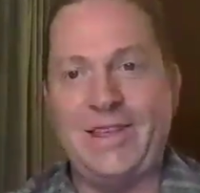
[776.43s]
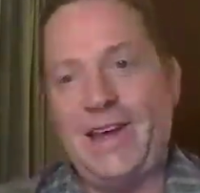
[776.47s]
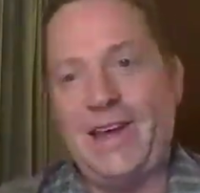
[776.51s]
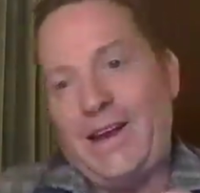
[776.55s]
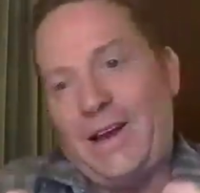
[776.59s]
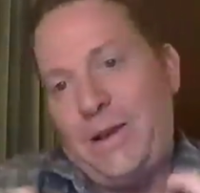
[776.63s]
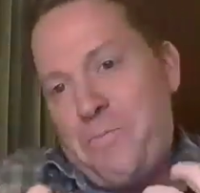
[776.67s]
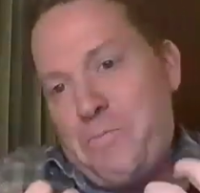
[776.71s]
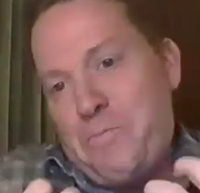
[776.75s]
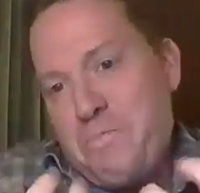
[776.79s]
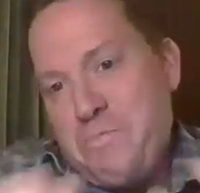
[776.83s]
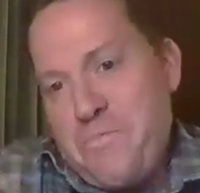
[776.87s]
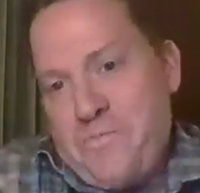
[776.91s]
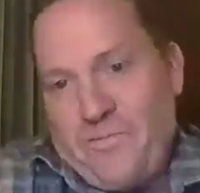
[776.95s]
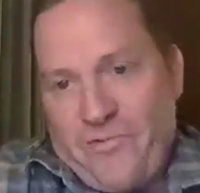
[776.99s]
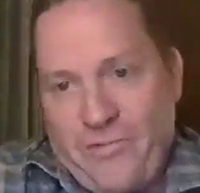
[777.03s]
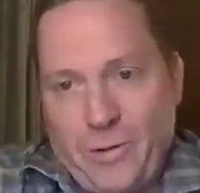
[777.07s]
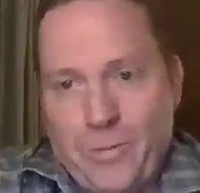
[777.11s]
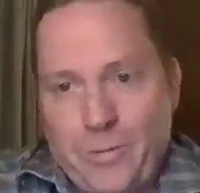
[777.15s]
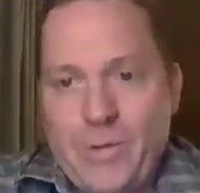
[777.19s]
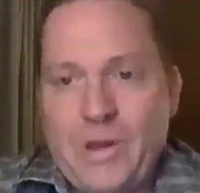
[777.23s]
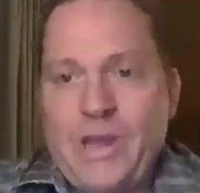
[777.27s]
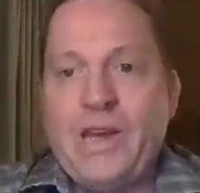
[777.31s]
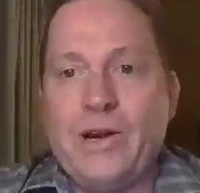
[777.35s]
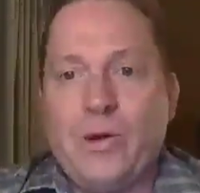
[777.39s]
That
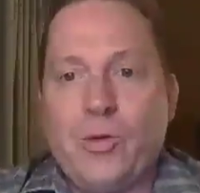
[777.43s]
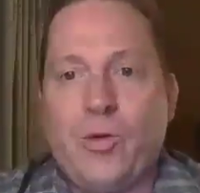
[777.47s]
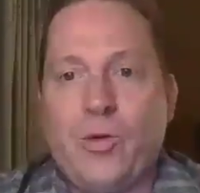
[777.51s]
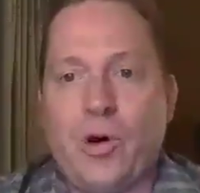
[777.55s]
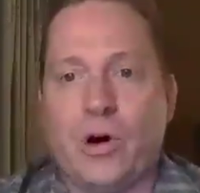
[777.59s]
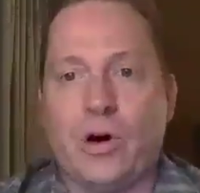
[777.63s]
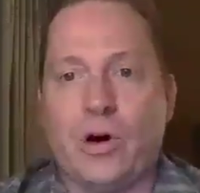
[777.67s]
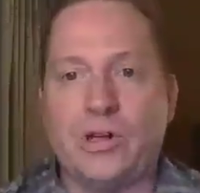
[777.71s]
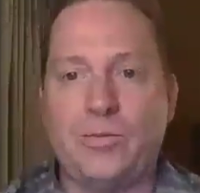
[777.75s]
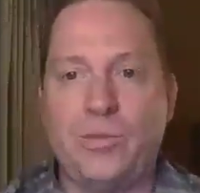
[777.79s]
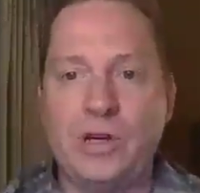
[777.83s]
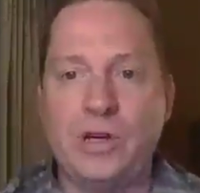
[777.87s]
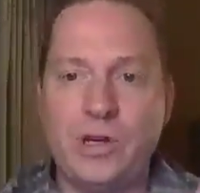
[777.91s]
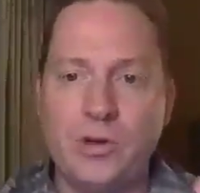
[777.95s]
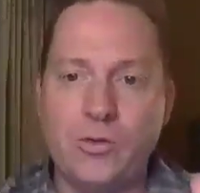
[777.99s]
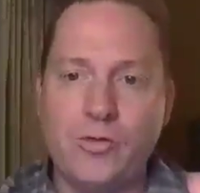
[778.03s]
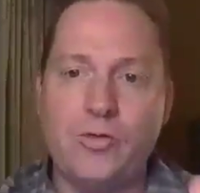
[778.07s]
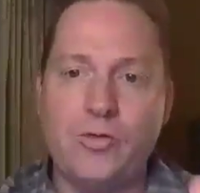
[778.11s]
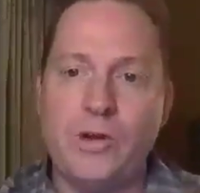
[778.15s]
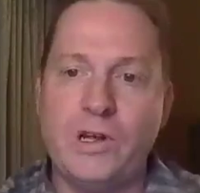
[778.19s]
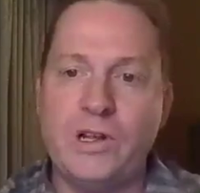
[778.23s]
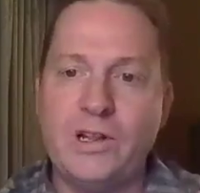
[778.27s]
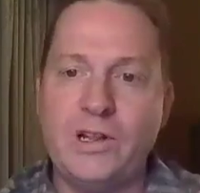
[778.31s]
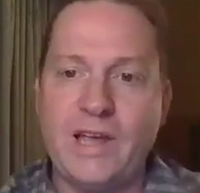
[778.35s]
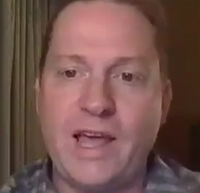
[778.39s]
for me, it worked. But
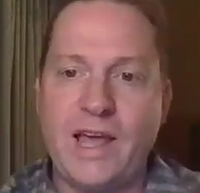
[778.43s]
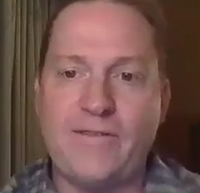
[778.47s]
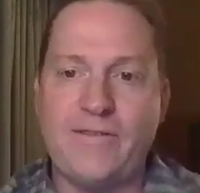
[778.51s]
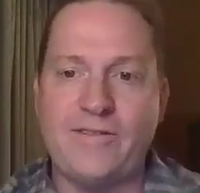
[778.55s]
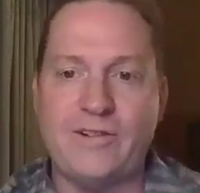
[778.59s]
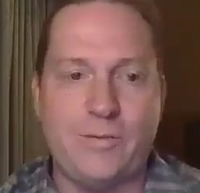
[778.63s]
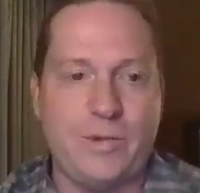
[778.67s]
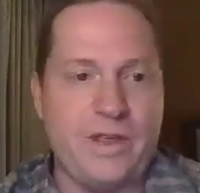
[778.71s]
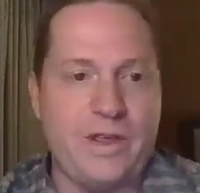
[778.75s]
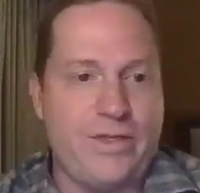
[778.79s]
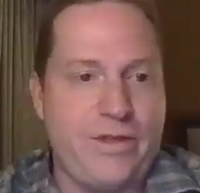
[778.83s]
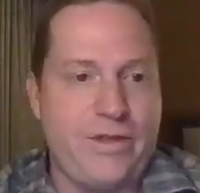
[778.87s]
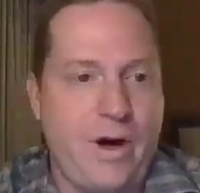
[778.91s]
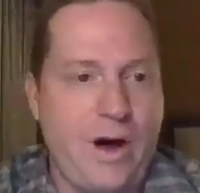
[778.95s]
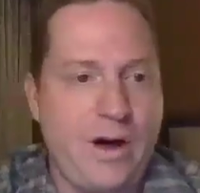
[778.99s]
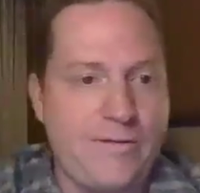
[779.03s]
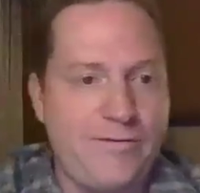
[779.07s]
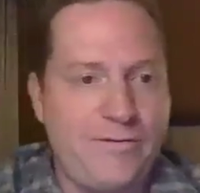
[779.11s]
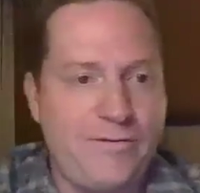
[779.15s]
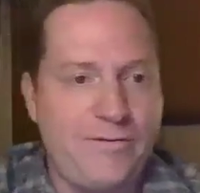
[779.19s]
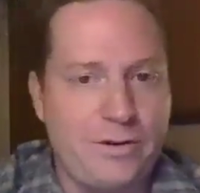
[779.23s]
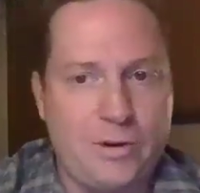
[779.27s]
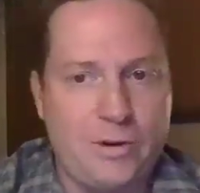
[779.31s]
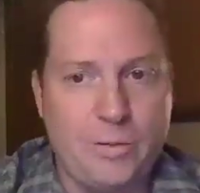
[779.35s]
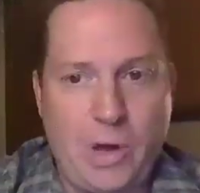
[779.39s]
you really have to be
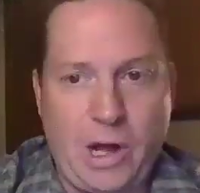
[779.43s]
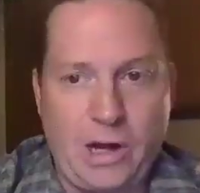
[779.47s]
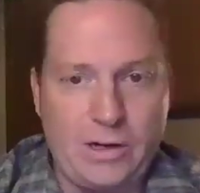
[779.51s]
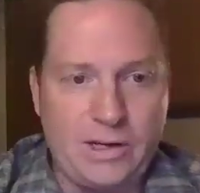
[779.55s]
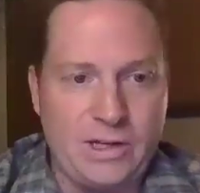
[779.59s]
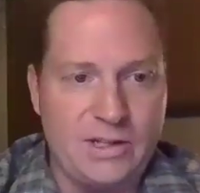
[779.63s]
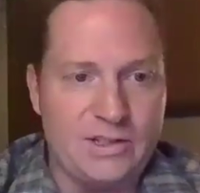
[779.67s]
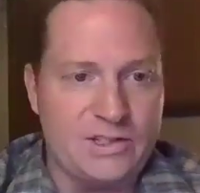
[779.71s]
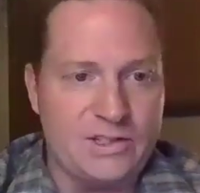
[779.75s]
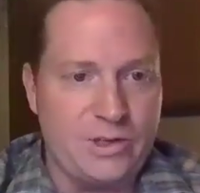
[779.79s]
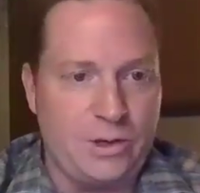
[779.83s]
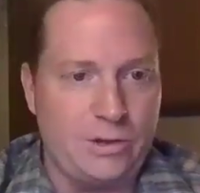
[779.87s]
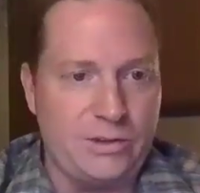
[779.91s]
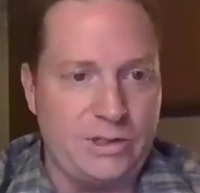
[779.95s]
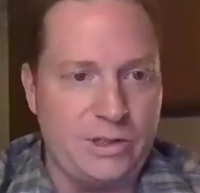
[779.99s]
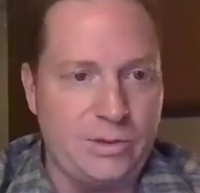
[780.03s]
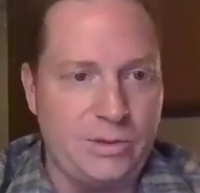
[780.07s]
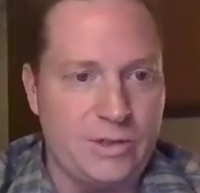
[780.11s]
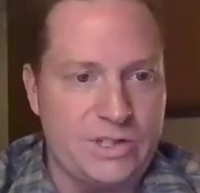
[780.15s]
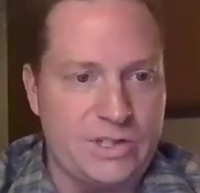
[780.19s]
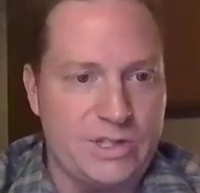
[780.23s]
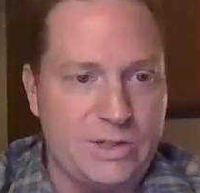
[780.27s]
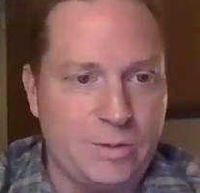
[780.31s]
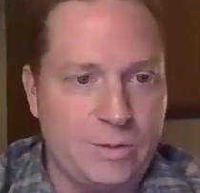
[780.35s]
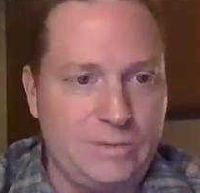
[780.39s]
thoughtful about
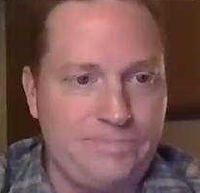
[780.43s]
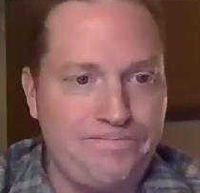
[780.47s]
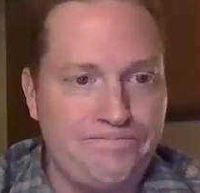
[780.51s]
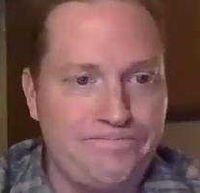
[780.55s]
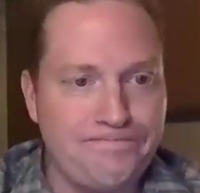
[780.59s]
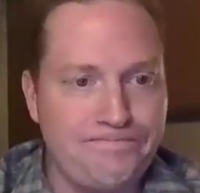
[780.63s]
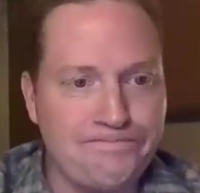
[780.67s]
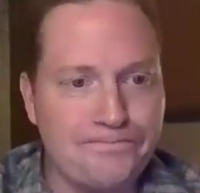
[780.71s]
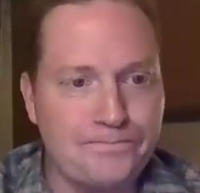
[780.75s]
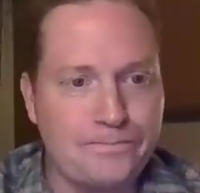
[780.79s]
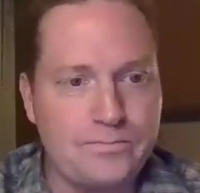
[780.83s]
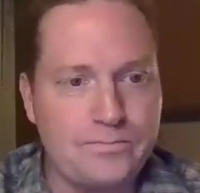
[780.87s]
consulting with someone.